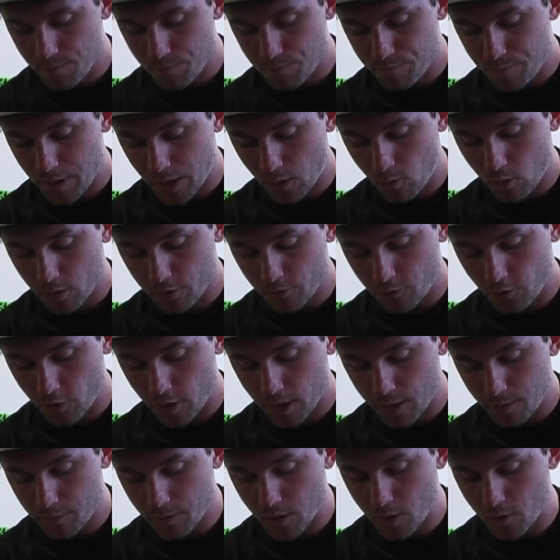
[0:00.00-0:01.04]
Big one for
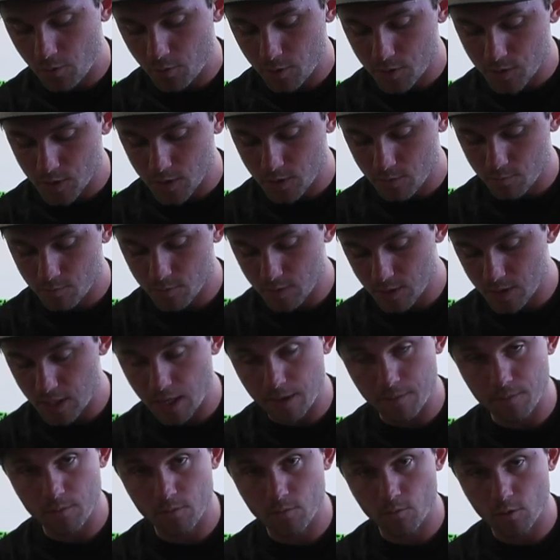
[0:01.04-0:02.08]
him though was
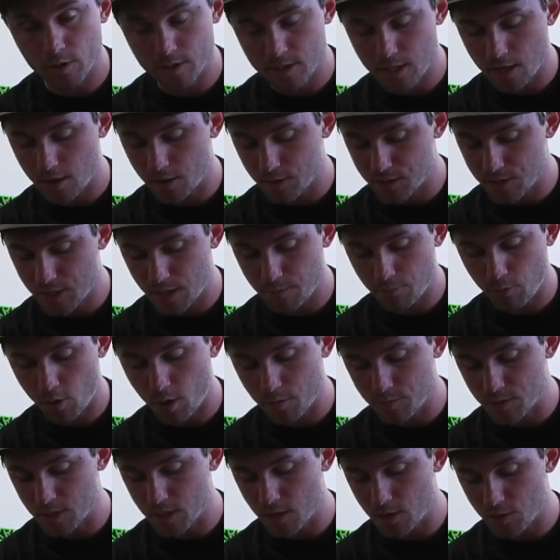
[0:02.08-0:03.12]
same with Derek, same
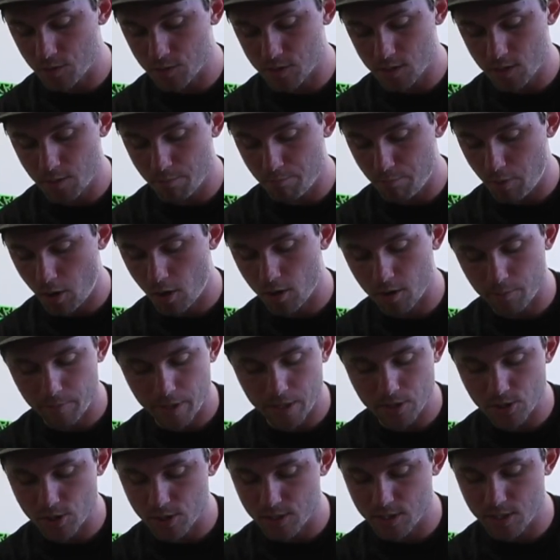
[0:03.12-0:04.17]
problem as there is the bar
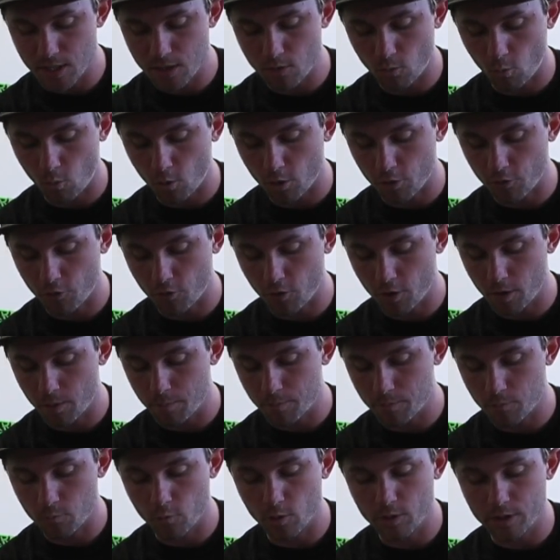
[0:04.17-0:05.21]
bend just didn't work for
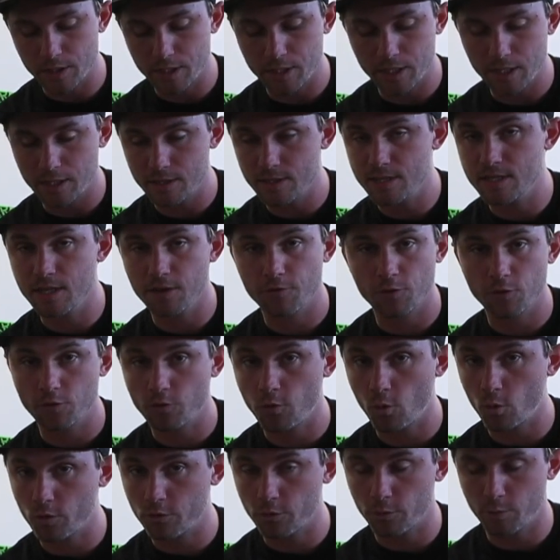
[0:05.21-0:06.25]
him. Really needs stiffer
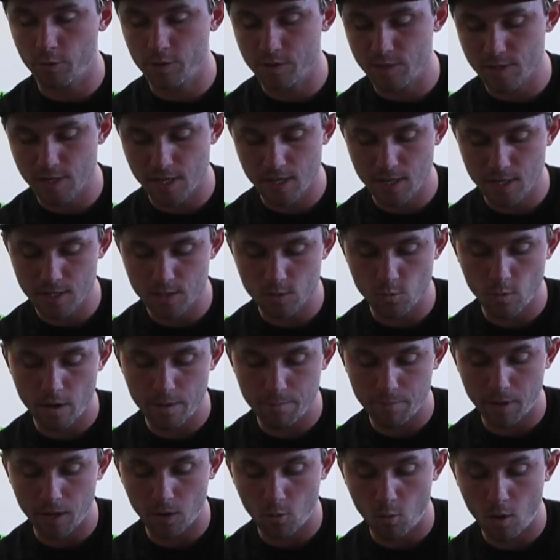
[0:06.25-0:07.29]
fork springs at his
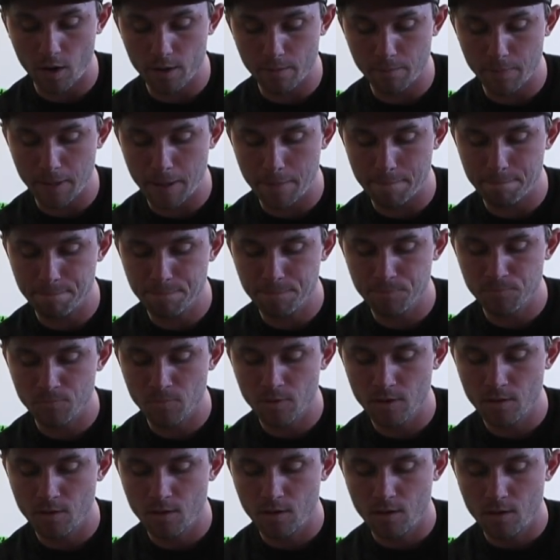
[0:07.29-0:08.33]
weight by quite a bit.
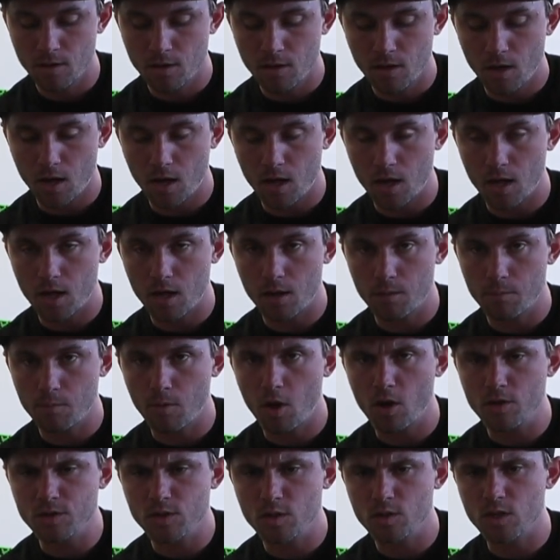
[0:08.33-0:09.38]

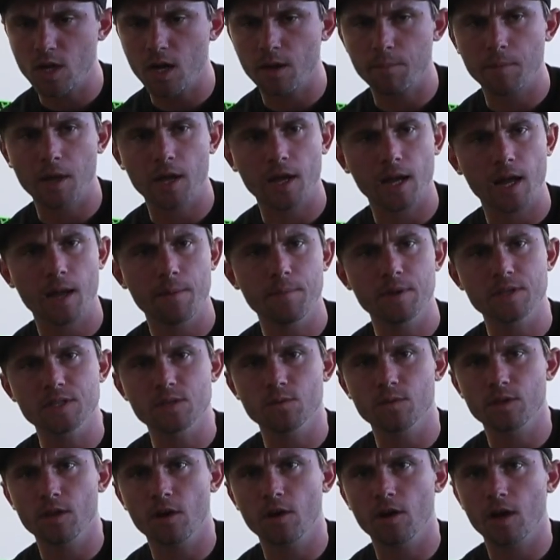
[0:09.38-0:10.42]
Also talking about, I kind of
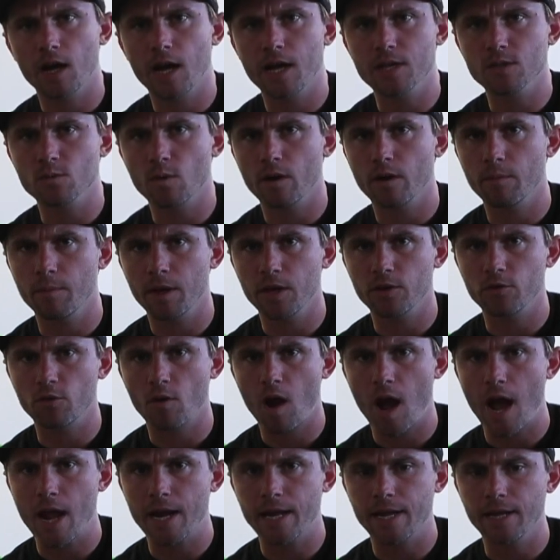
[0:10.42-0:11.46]
miss with the other guys what everybody's
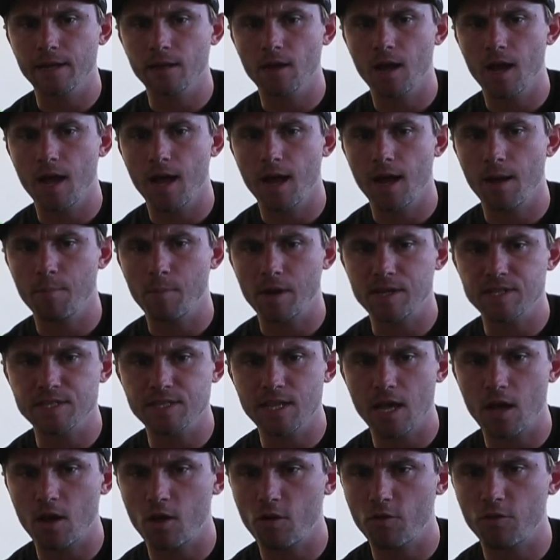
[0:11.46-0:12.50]
riding.
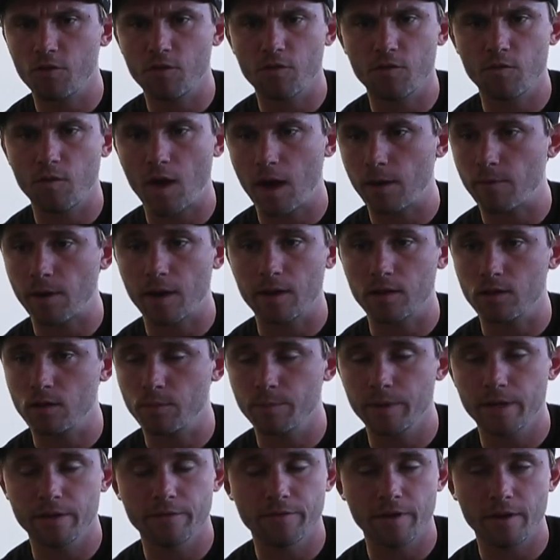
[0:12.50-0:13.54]
Myself, I ride a little
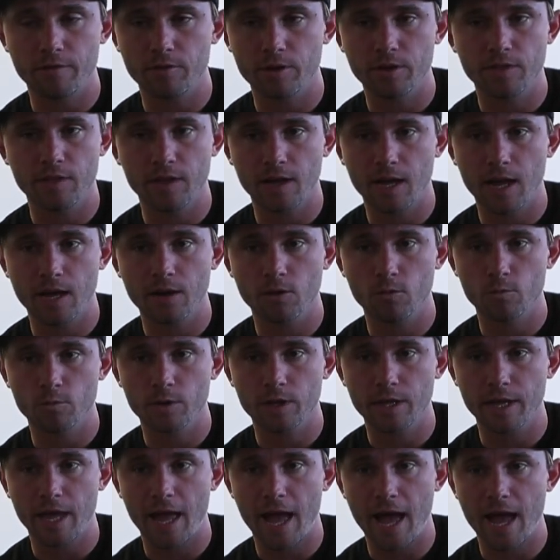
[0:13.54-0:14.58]
bit of everything. I don't
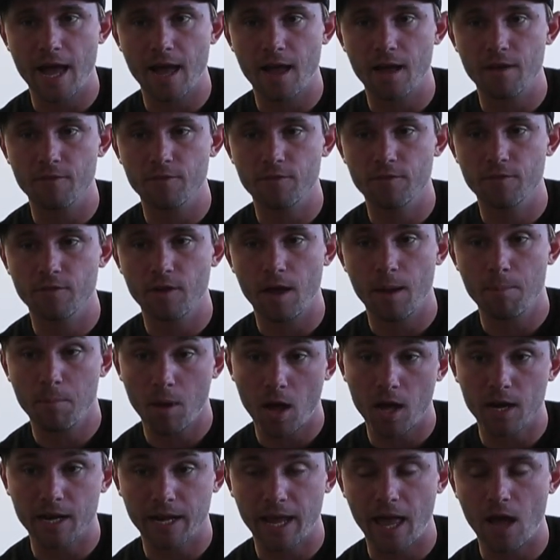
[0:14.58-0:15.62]
really have, I
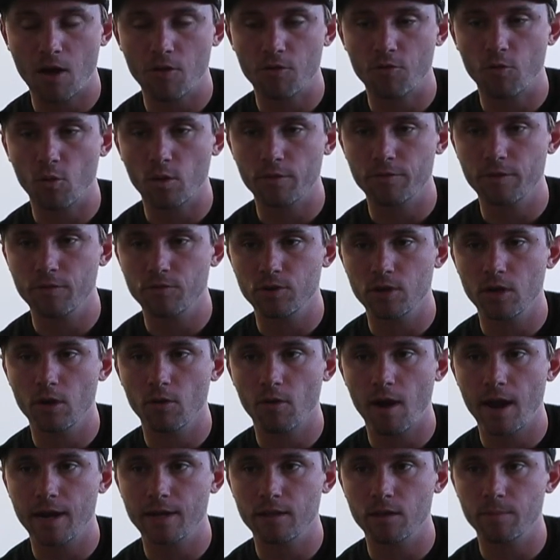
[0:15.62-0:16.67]
bought a Kawasaki 450
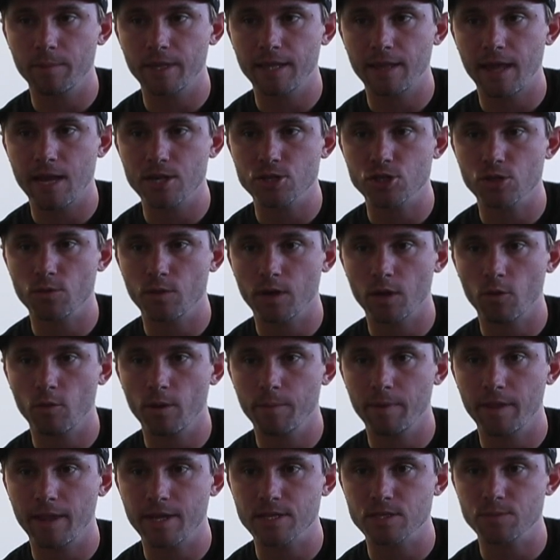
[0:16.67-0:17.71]
to ride a little bit last year when I
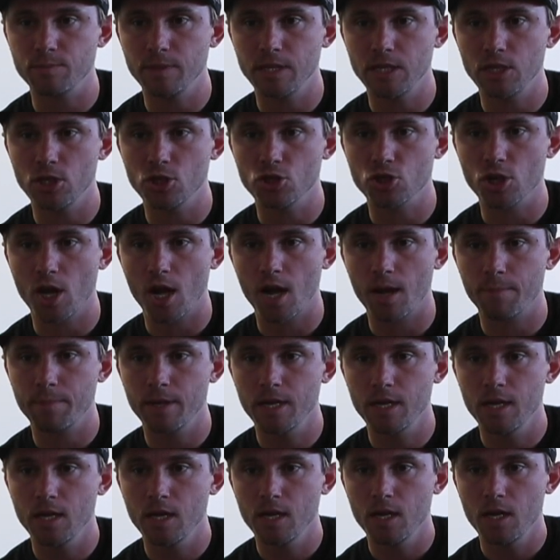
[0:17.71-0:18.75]
quit my last media
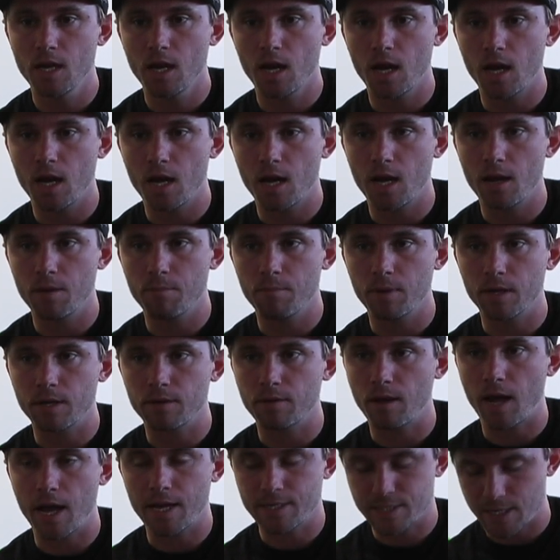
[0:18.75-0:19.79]
job.
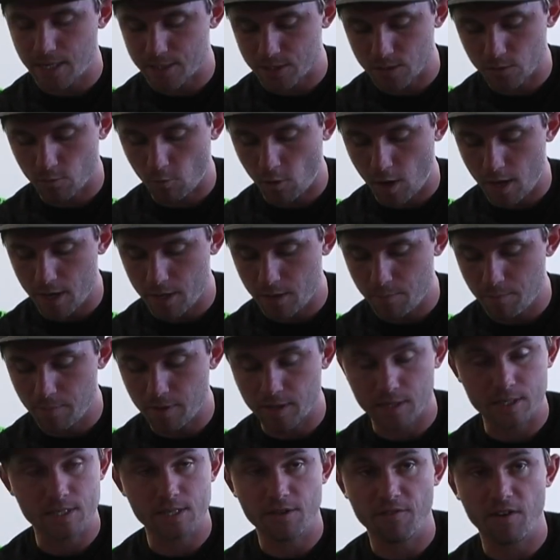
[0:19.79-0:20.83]
But I test and ride a
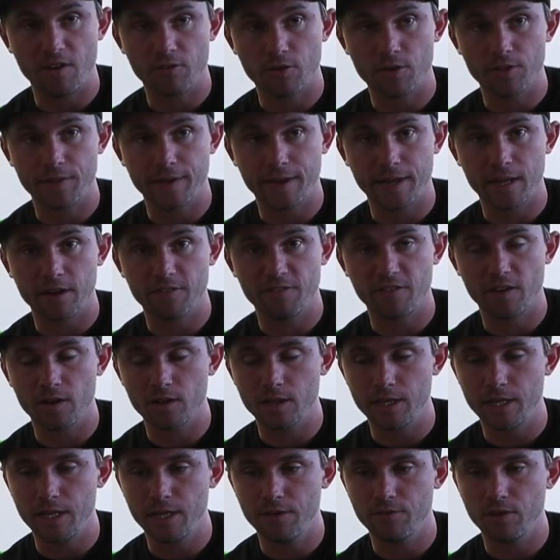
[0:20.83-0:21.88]
mix of everything at a
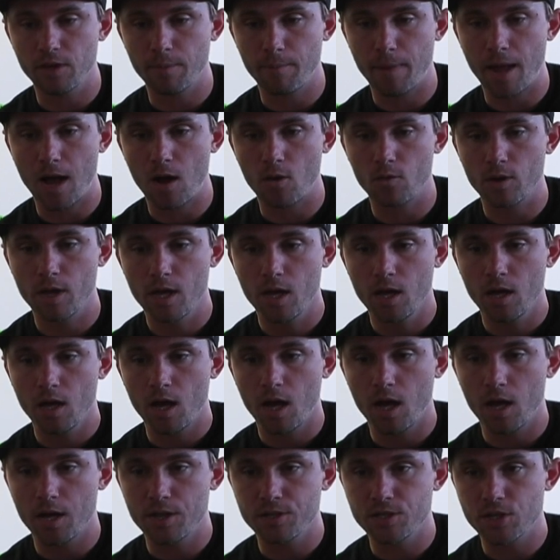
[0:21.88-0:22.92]
fairly even amount.
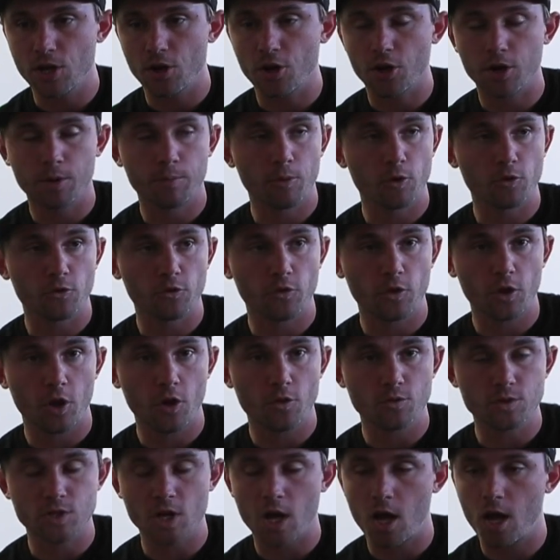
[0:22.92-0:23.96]
Derek personally
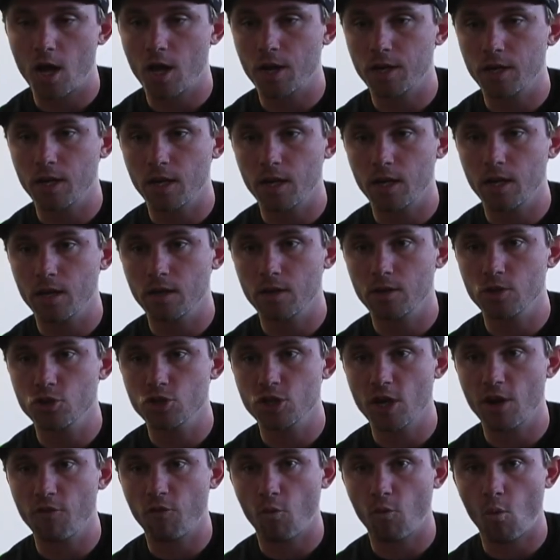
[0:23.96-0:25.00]
owns a Honda.
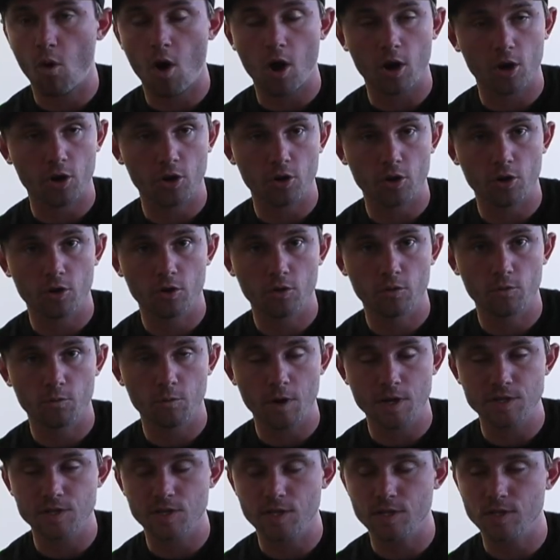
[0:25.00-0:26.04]
Jeff Walker
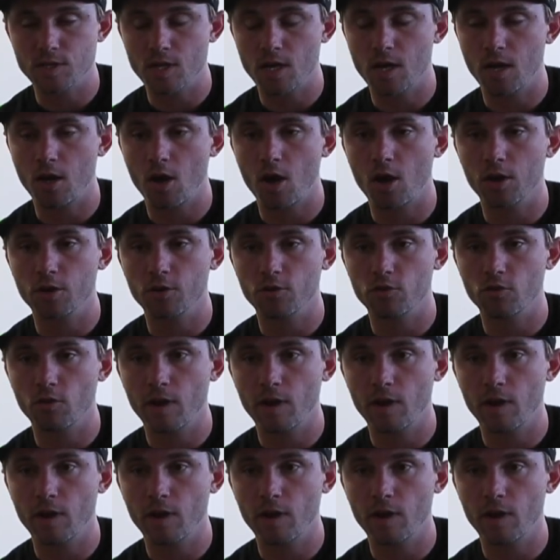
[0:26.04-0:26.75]
races Hondas